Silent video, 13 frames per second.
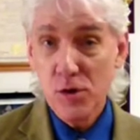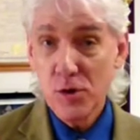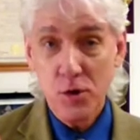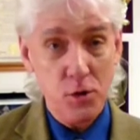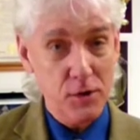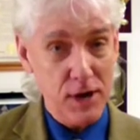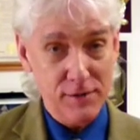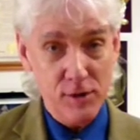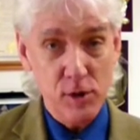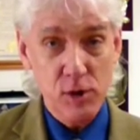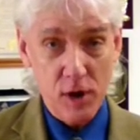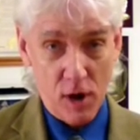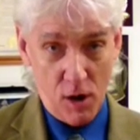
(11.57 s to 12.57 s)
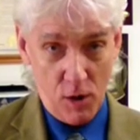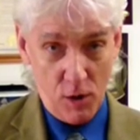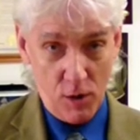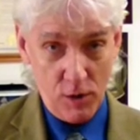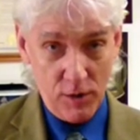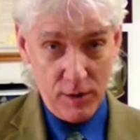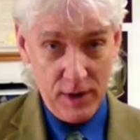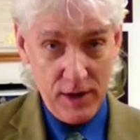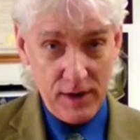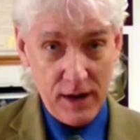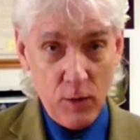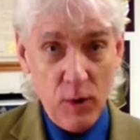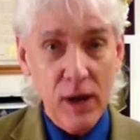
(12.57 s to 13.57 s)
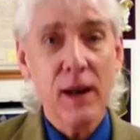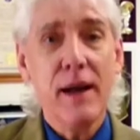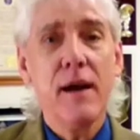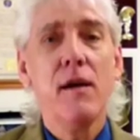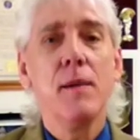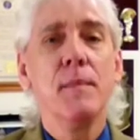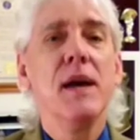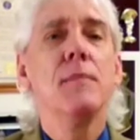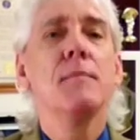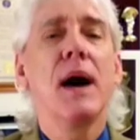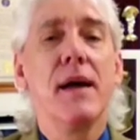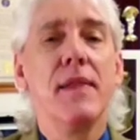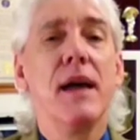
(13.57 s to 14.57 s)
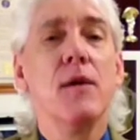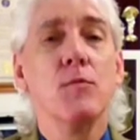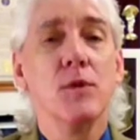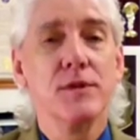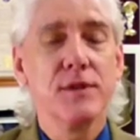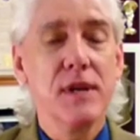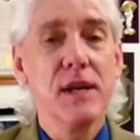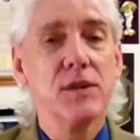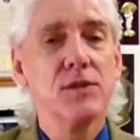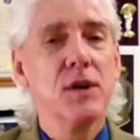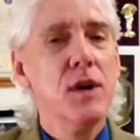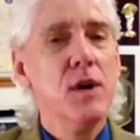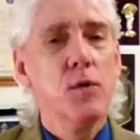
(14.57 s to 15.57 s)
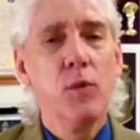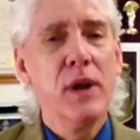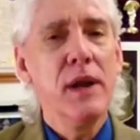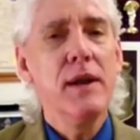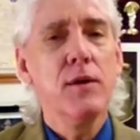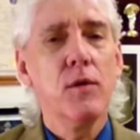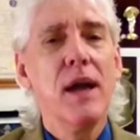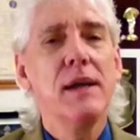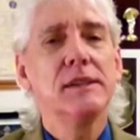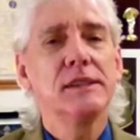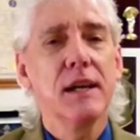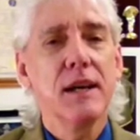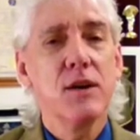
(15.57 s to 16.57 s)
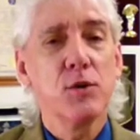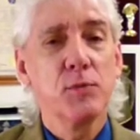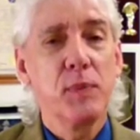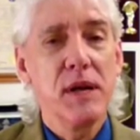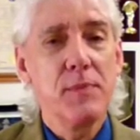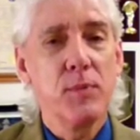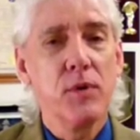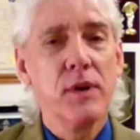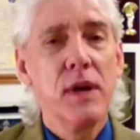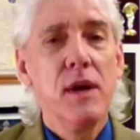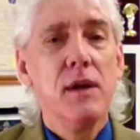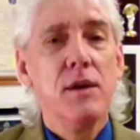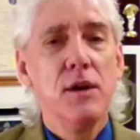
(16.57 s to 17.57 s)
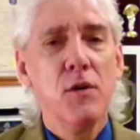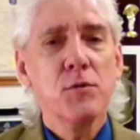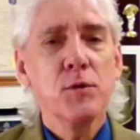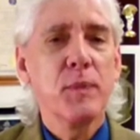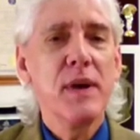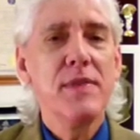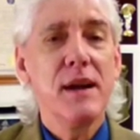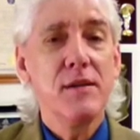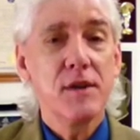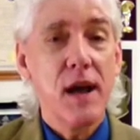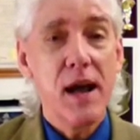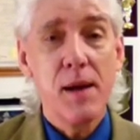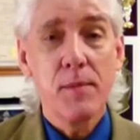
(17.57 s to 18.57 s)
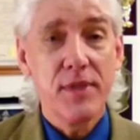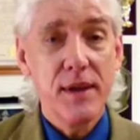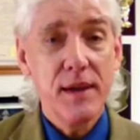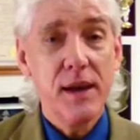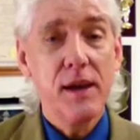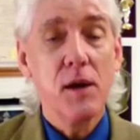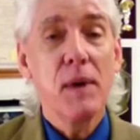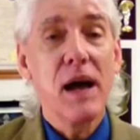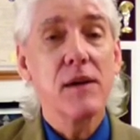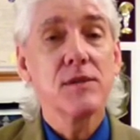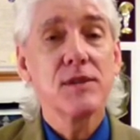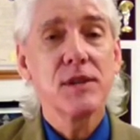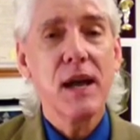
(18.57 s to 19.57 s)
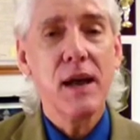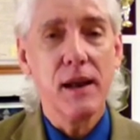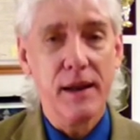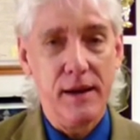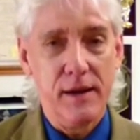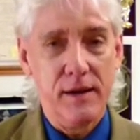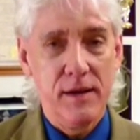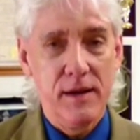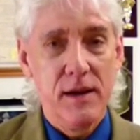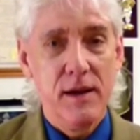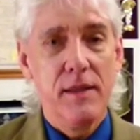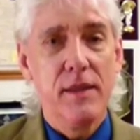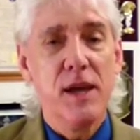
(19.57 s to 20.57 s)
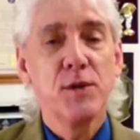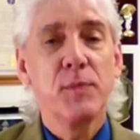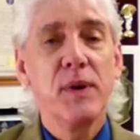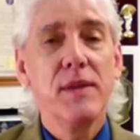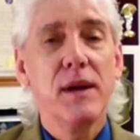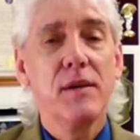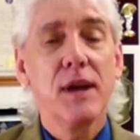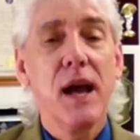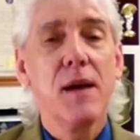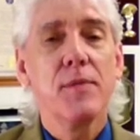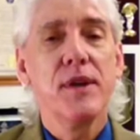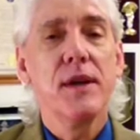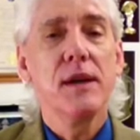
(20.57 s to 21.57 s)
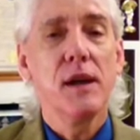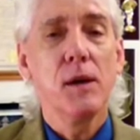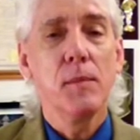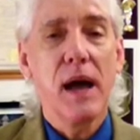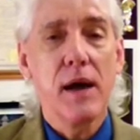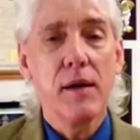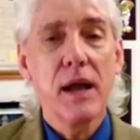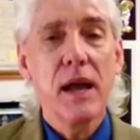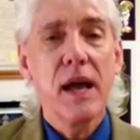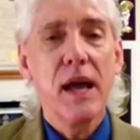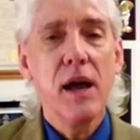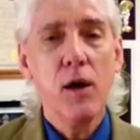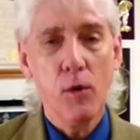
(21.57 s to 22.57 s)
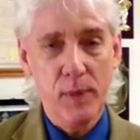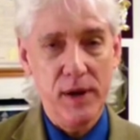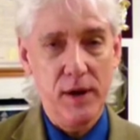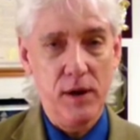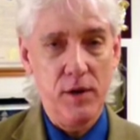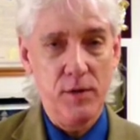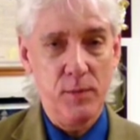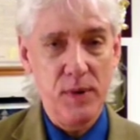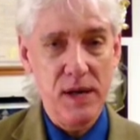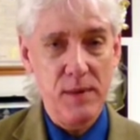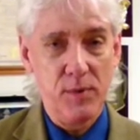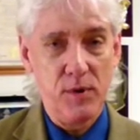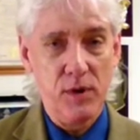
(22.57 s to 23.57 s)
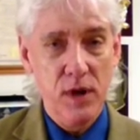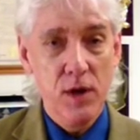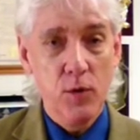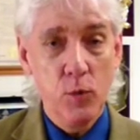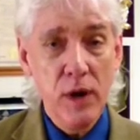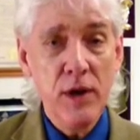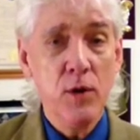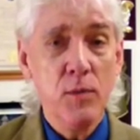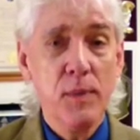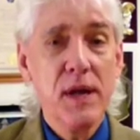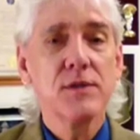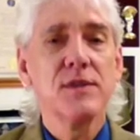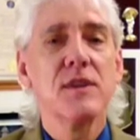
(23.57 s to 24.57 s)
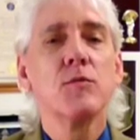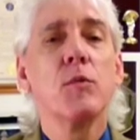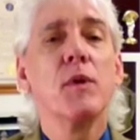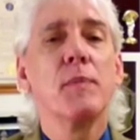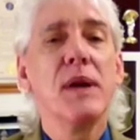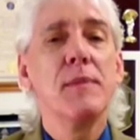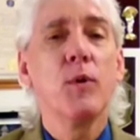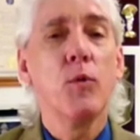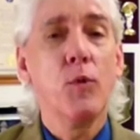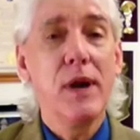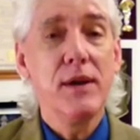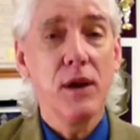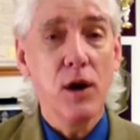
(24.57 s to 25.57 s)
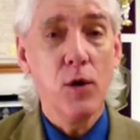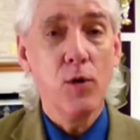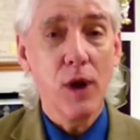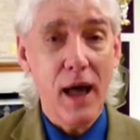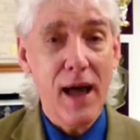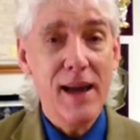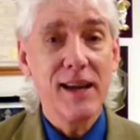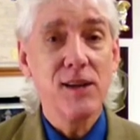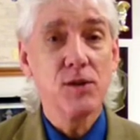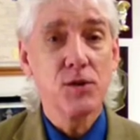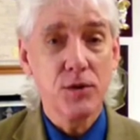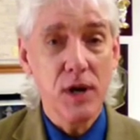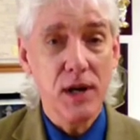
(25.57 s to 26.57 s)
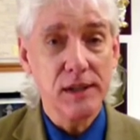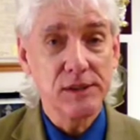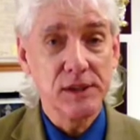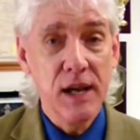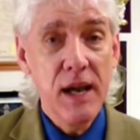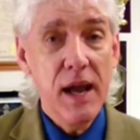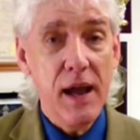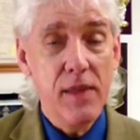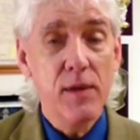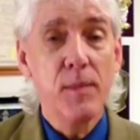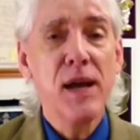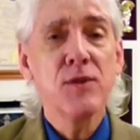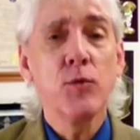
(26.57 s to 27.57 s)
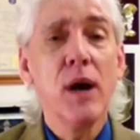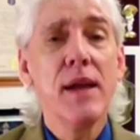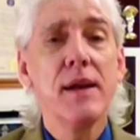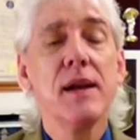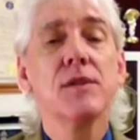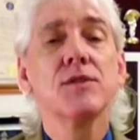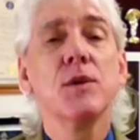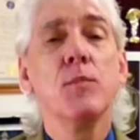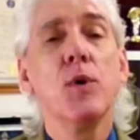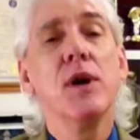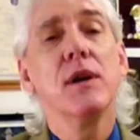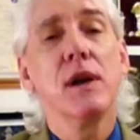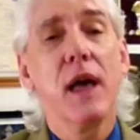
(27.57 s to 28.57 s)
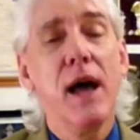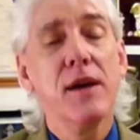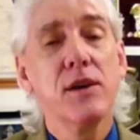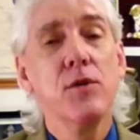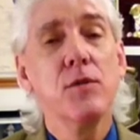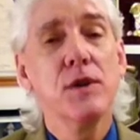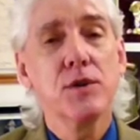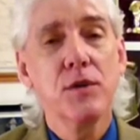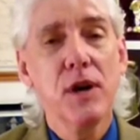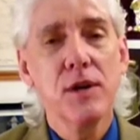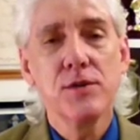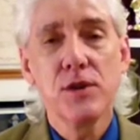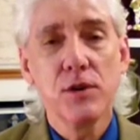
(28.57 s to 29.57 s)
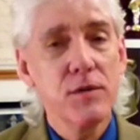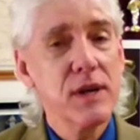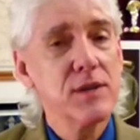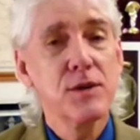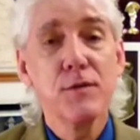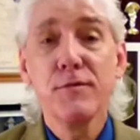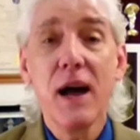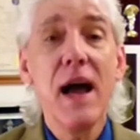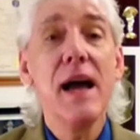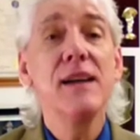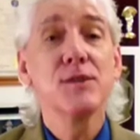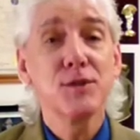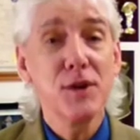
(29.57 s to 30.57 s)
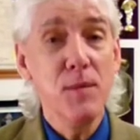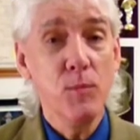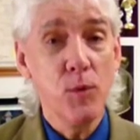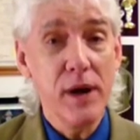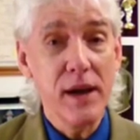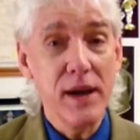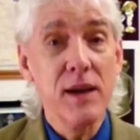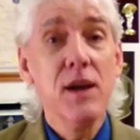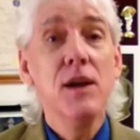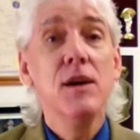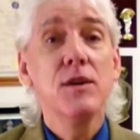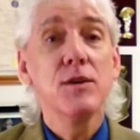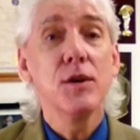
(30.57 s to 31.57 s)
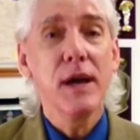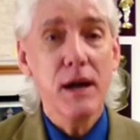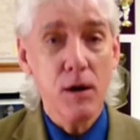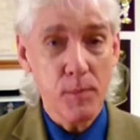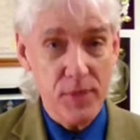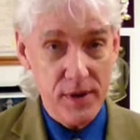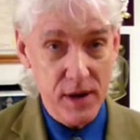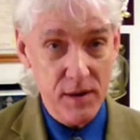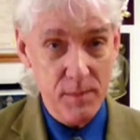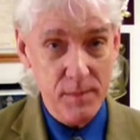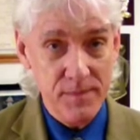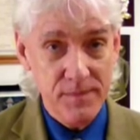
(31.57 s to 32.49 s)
you never saw. Now what Larry meant by that was this. Really great salespeople don't spend their time thinking about selling. They spend their time thinking about helping other people. We do business with people we know, like, and trust. And the best way to get someone to like you and trust you is to find some way to help them.